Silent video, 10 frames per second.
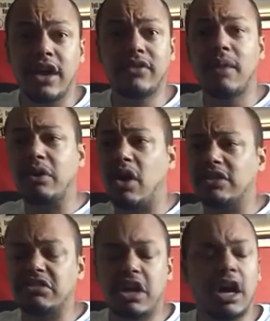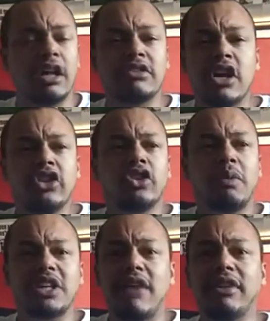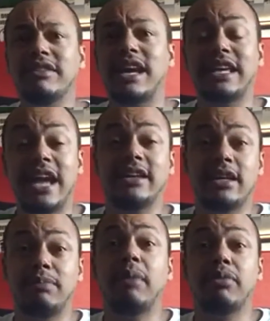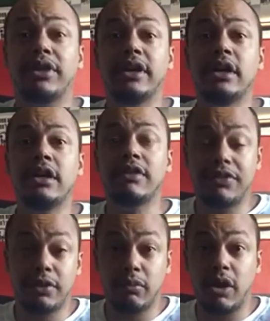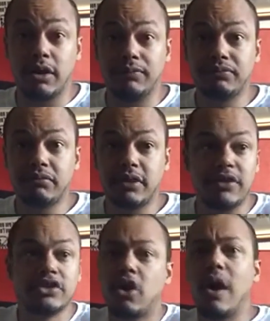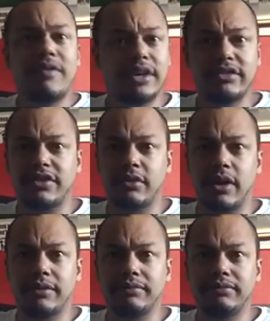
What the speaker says: I've come across tons, so much evidence I can't keep up with it, that they're wrong. And there's no evidence that they're right.